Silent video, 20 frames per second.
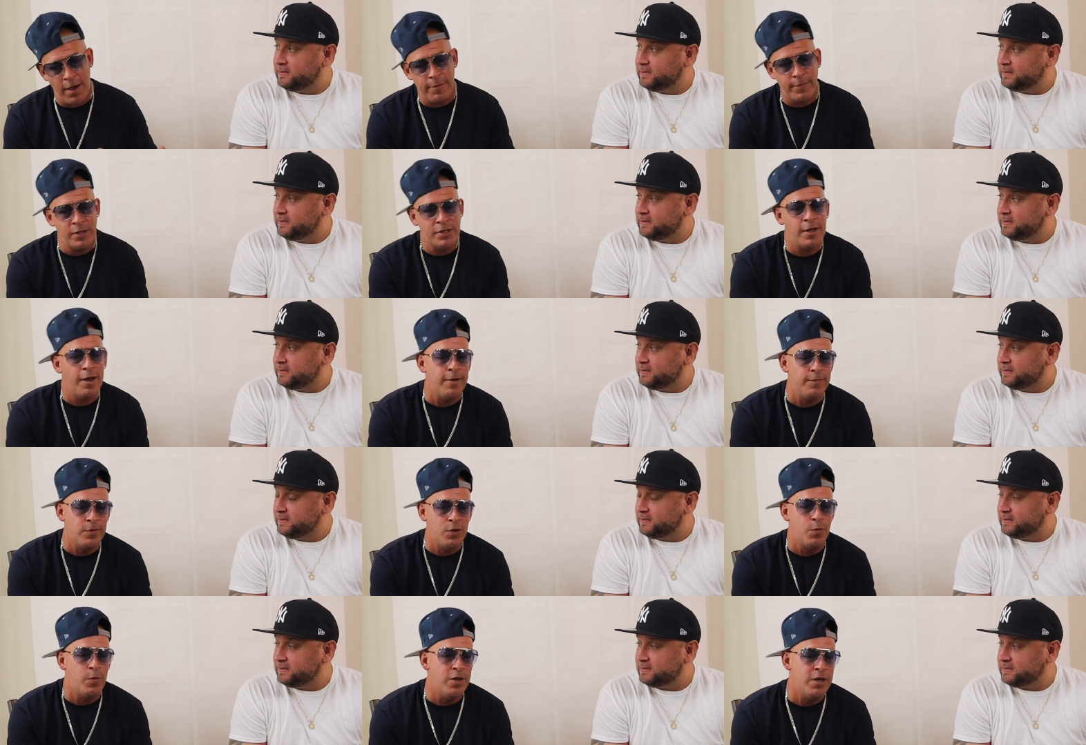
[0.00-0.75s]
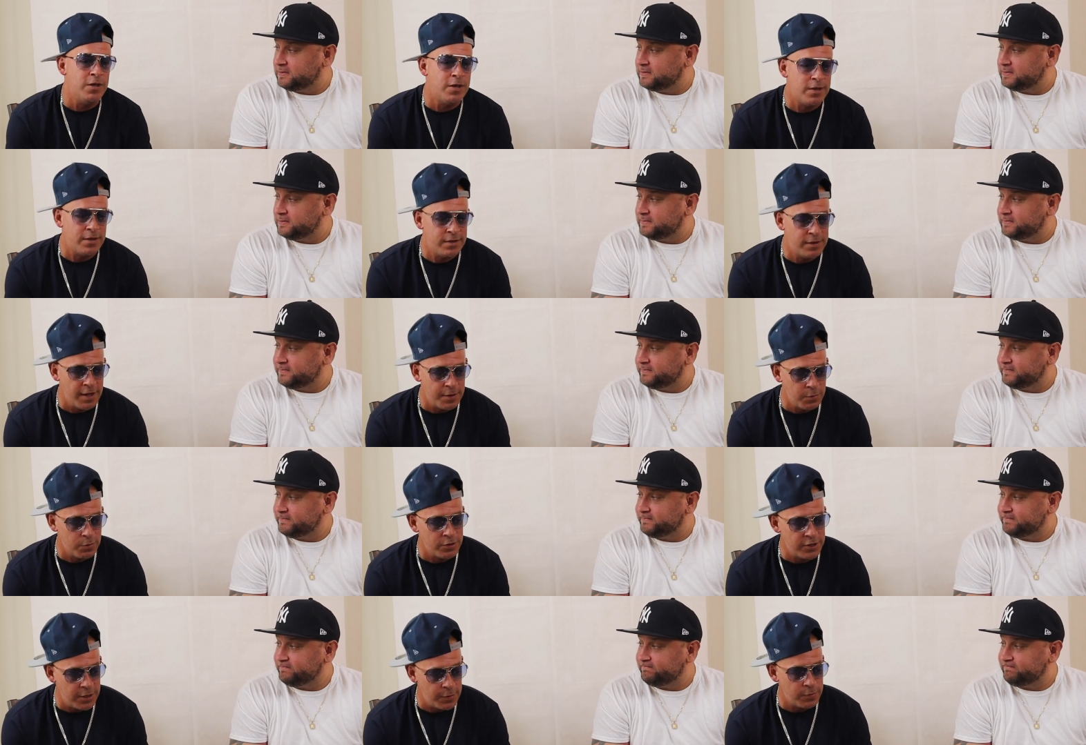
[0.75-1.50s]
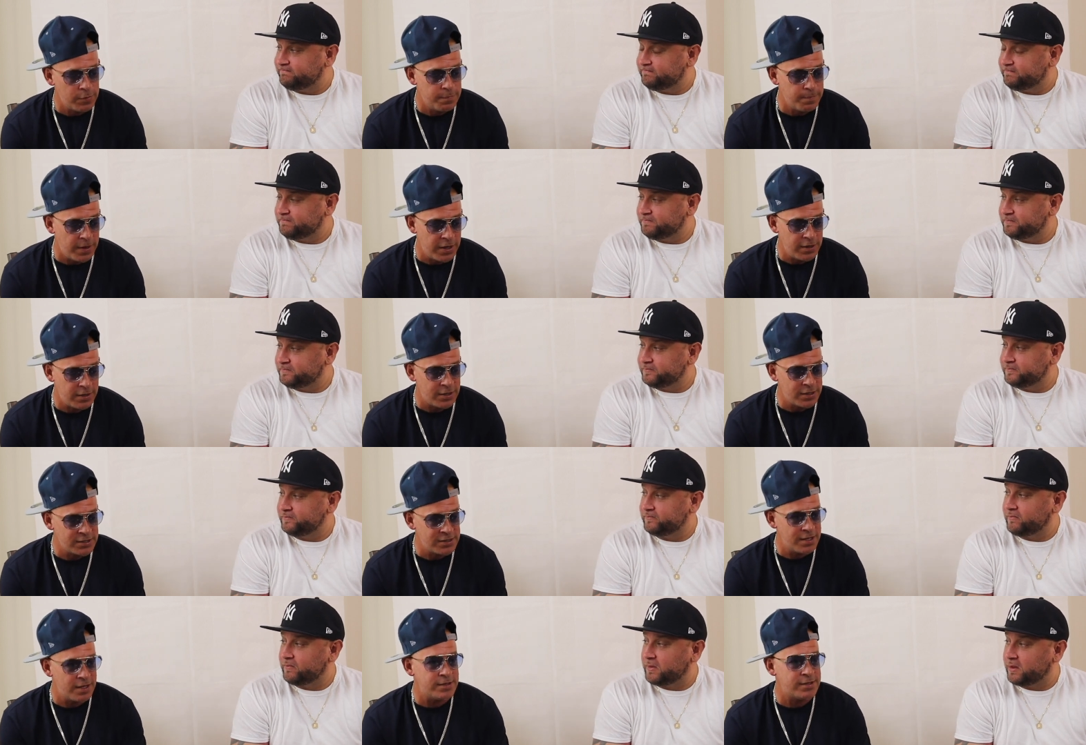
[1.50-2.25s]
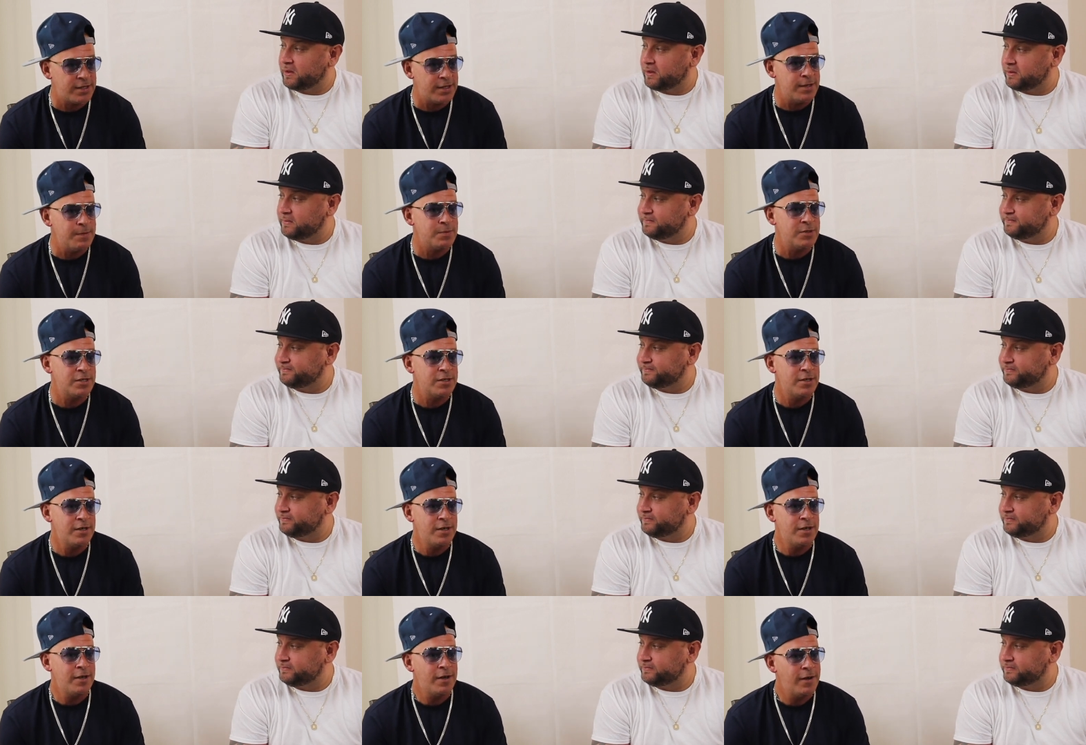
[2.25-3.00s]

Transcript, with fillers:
Speaker 1: every every week they would they would make cassette tapes,